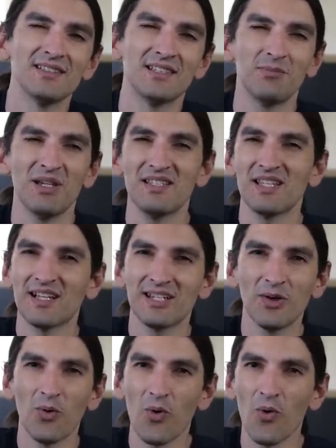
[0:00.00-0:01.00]
that
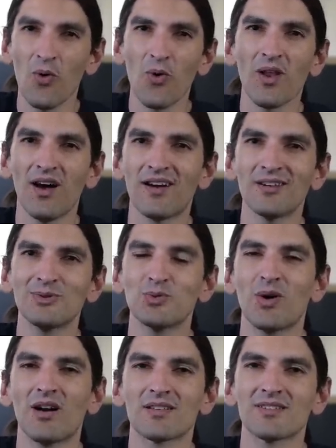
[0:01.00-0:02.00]
basically all R
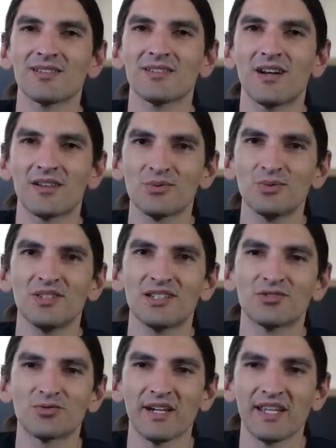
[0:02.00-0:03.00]
two Rs are
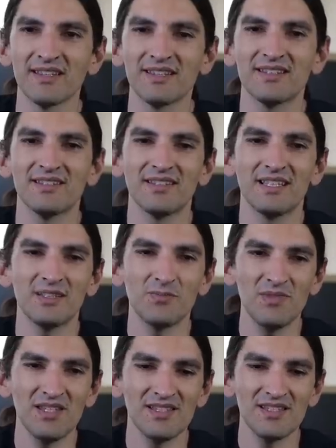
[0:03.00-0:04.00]
doing great,
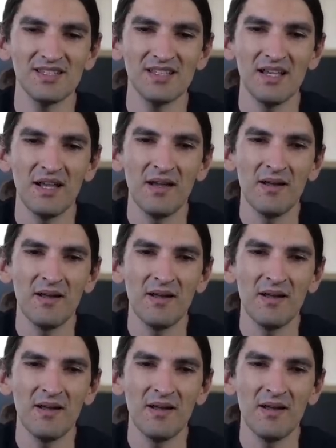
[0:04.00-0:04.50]
that means